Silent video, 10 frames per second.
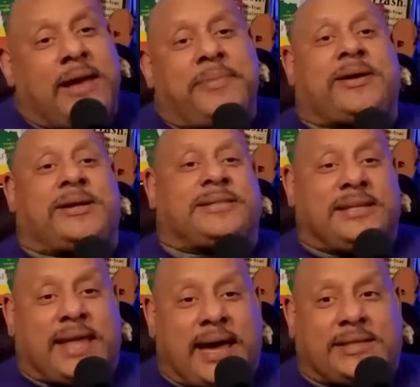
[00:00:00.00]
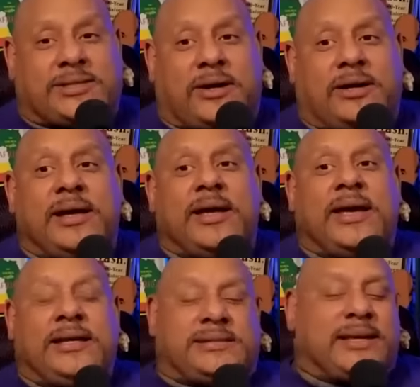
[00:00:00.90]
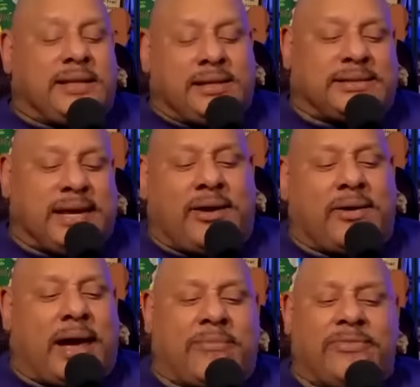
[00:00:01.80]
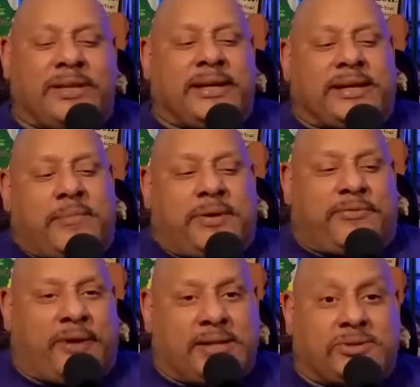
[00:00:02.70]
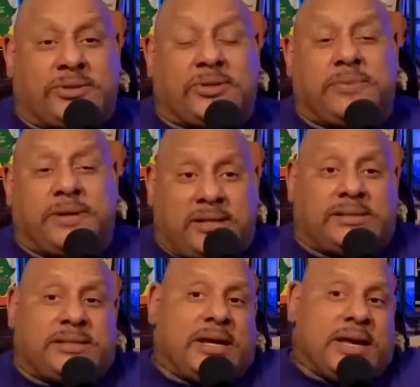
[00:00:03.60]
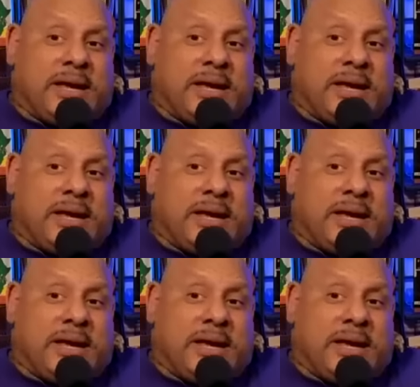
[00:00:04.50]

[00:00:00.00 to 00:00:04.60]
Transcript: And because he liked her, he said, Listen, I, I really can't be friends with you because